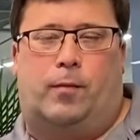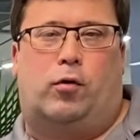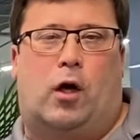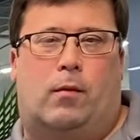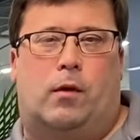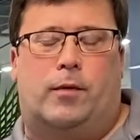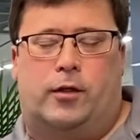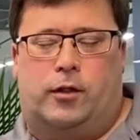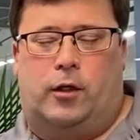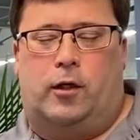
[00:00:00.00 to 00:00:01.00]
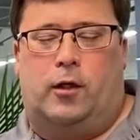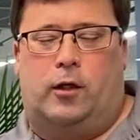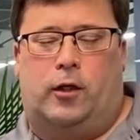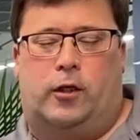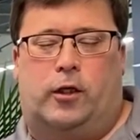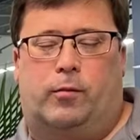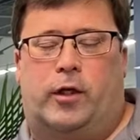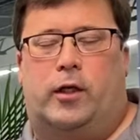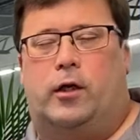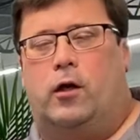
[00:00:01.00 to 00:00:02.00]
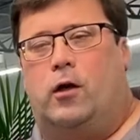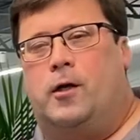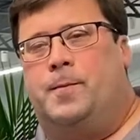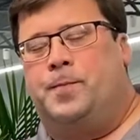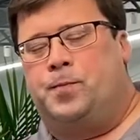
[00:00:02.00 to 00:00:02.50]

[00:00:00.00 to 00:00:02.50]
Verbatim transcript: a problem in the, in the immediate area.